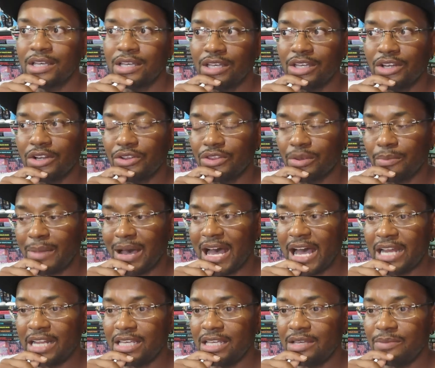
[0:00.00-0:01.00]
you know the
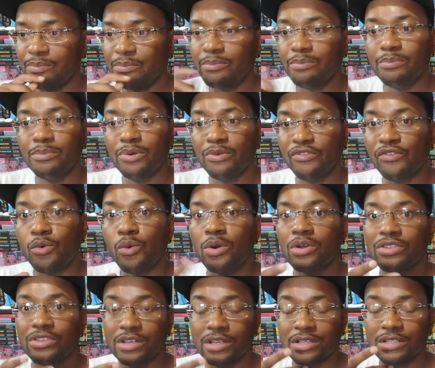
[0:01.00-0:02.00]
body before
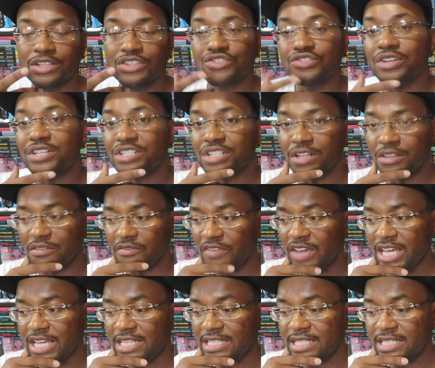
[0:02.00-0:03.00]
the destruction of the
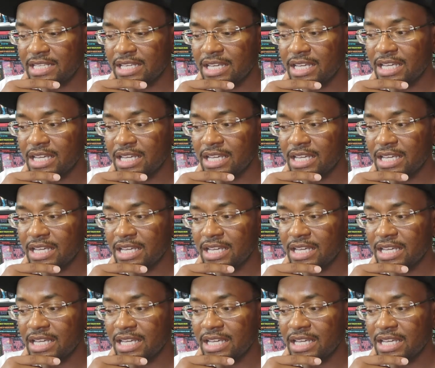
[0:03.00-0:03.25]
face